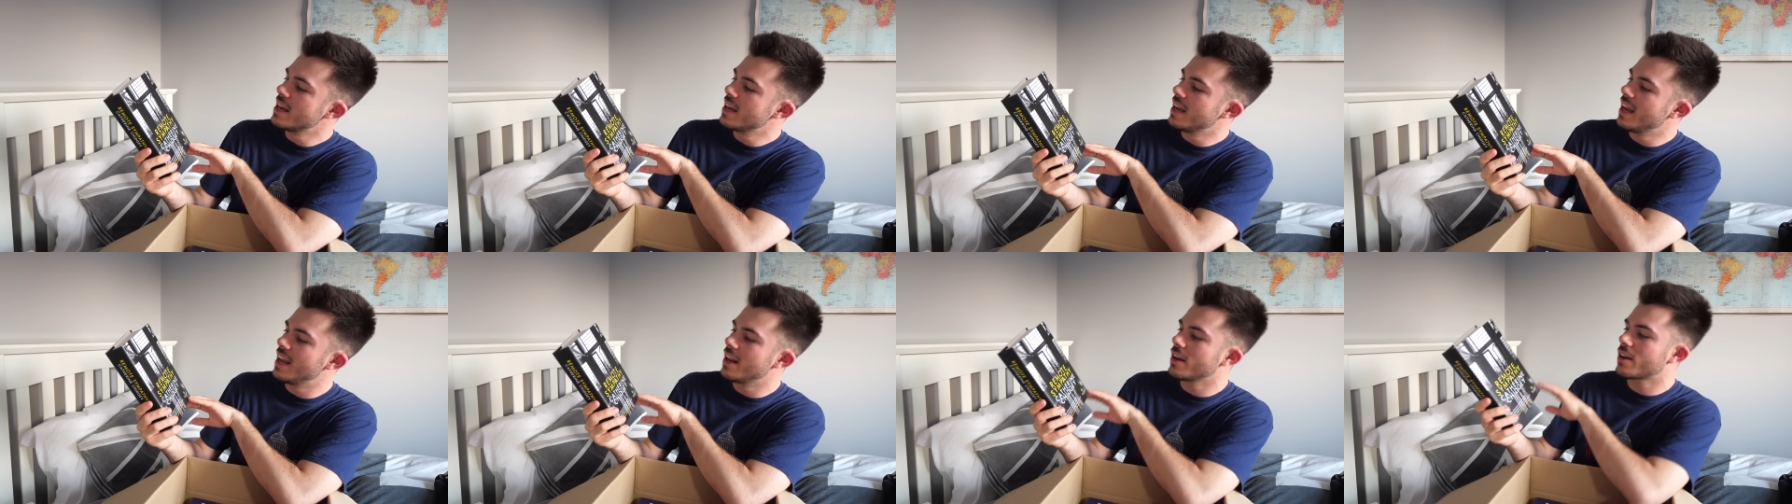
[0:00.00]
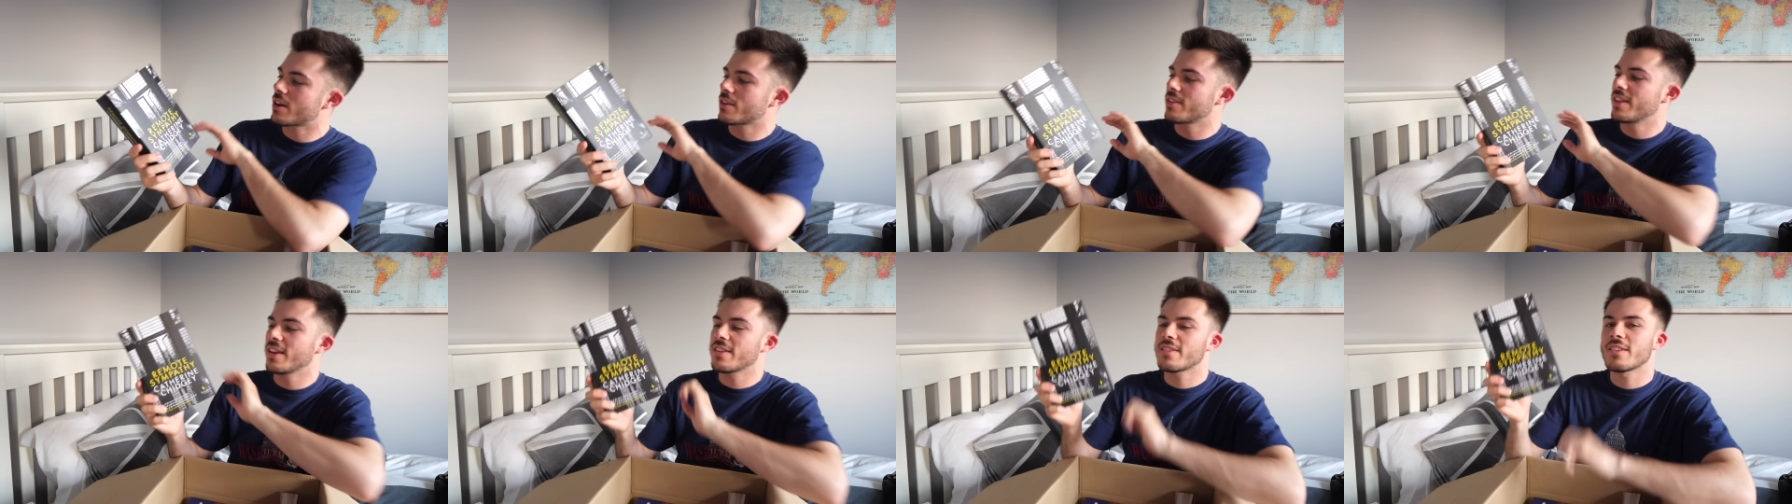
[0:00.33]

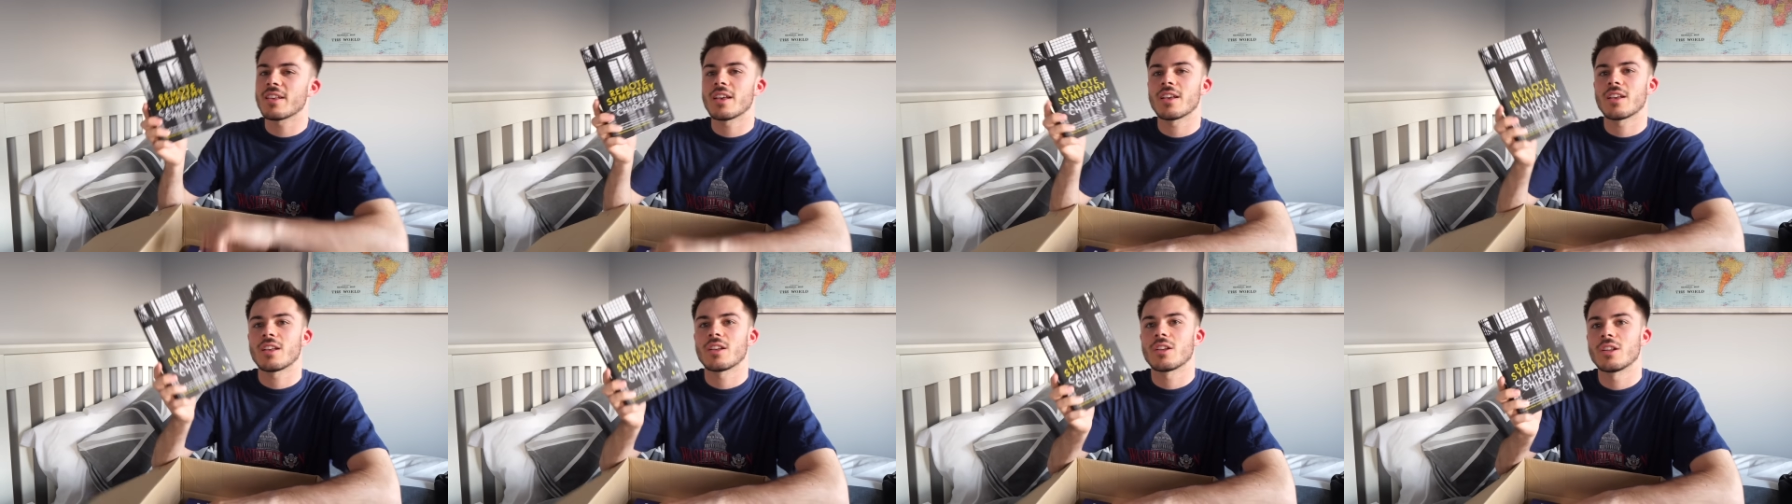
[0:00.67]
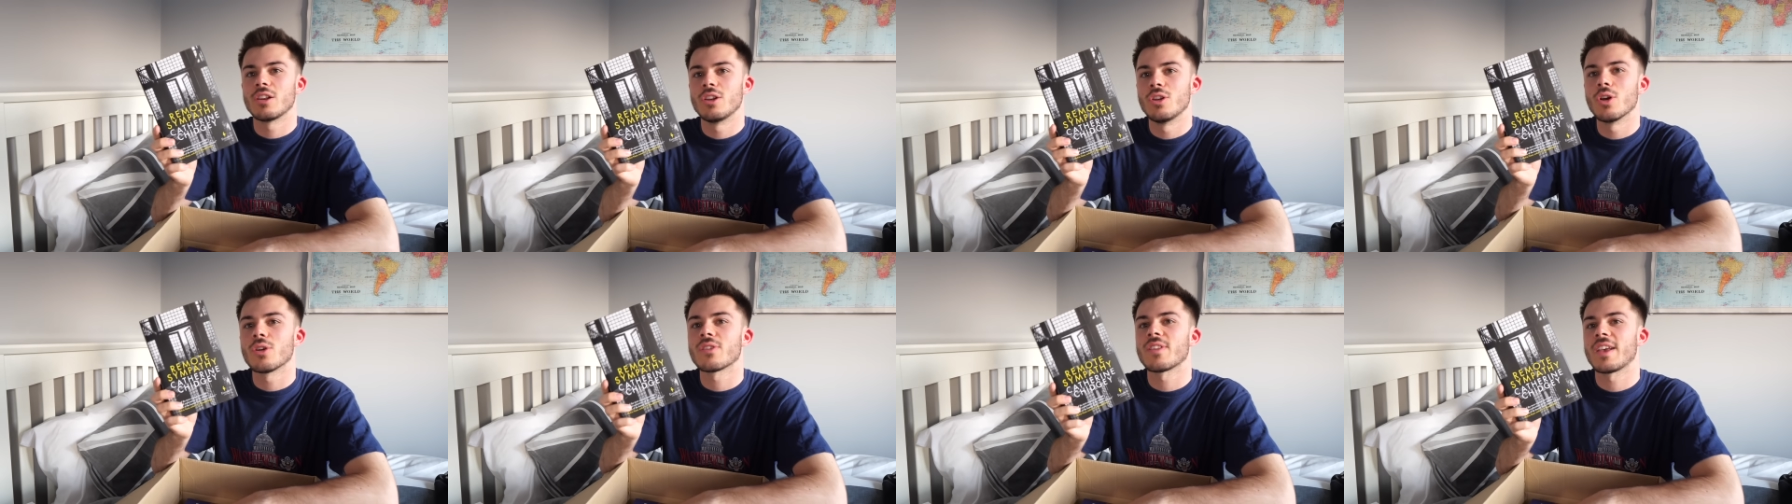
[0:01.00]
It, this
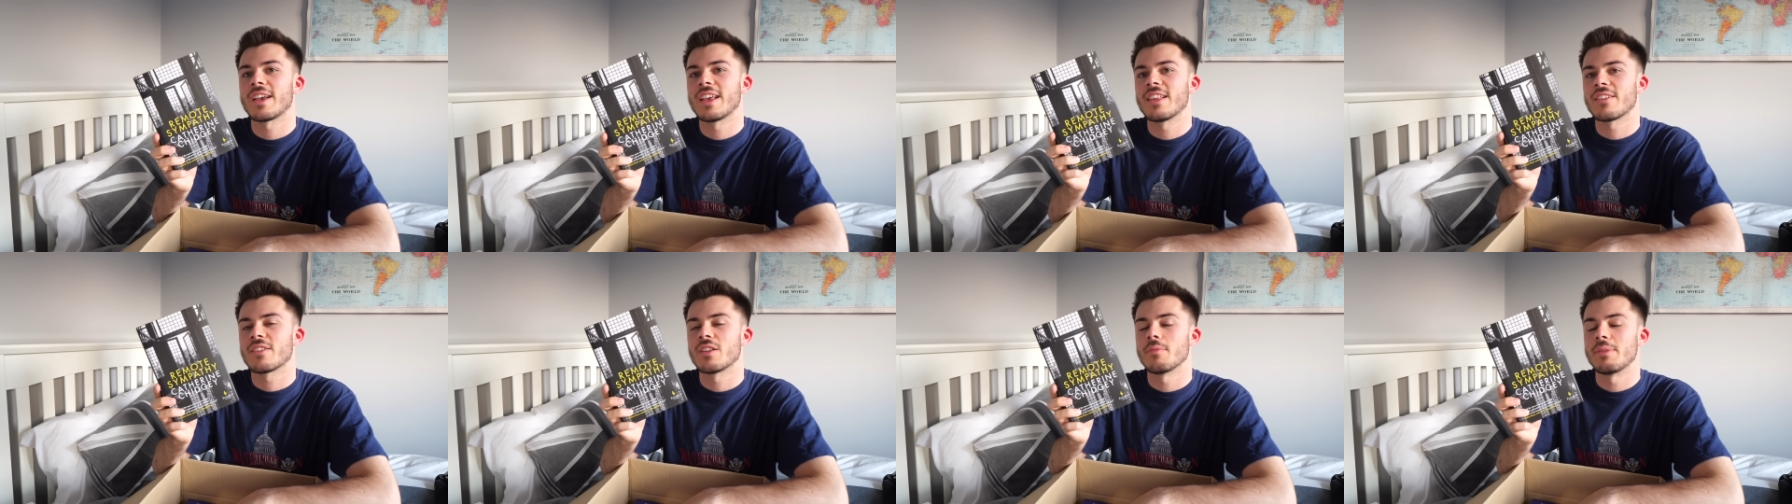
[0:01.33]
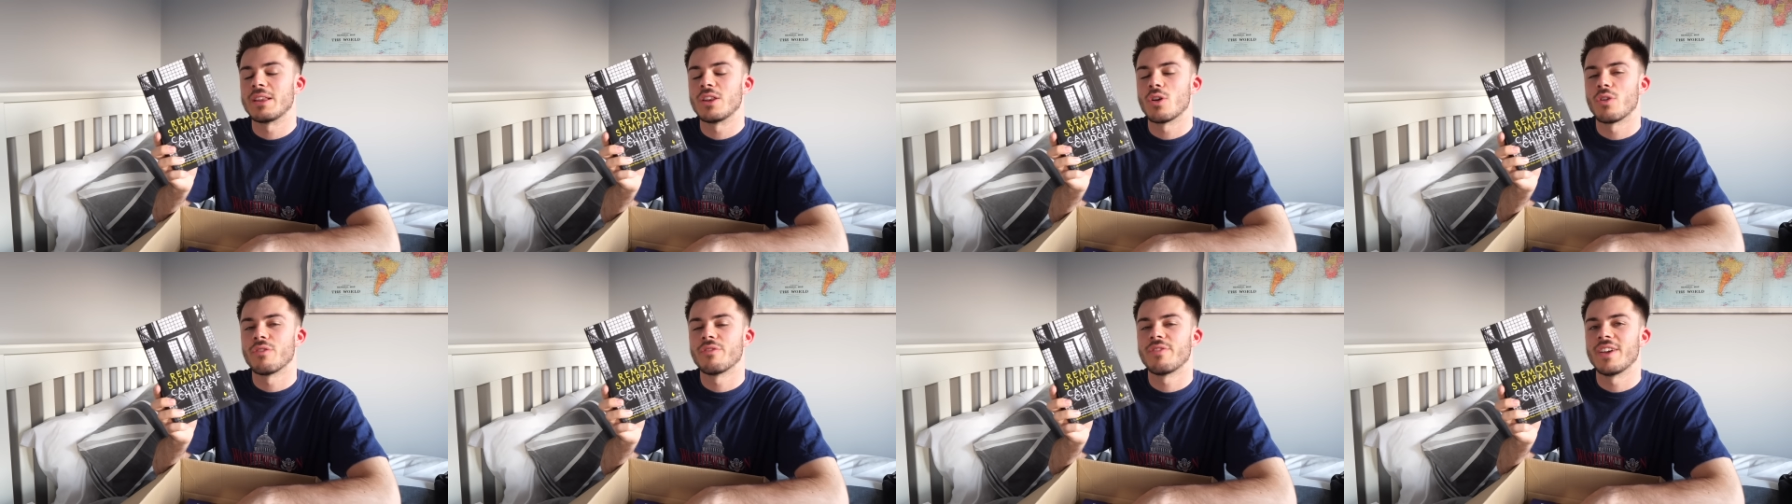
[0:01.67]
looks like it's going to be
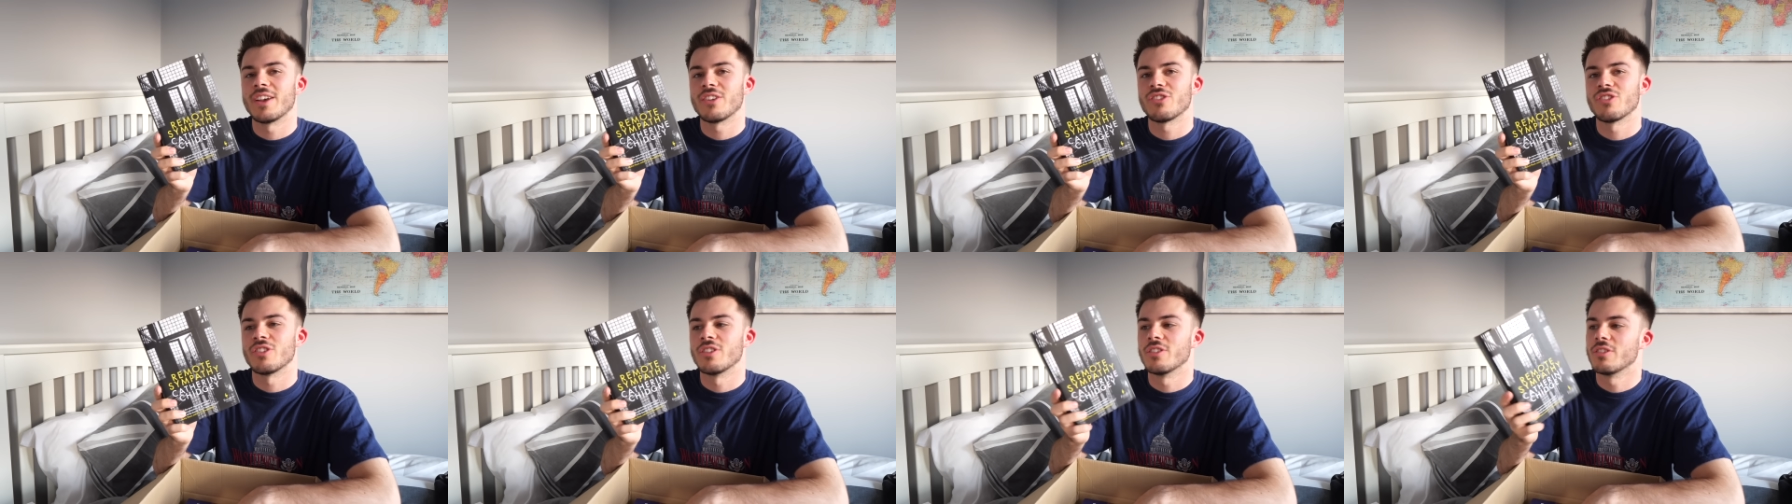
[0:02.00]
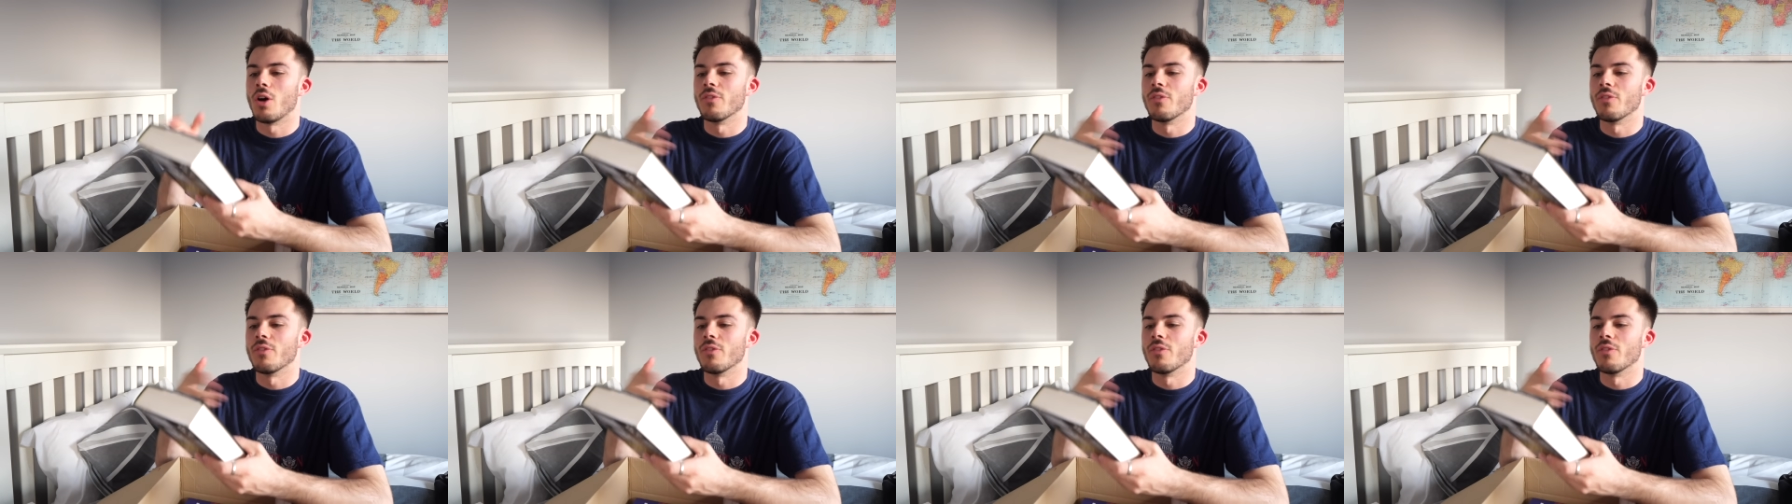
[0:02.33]
non-fiction.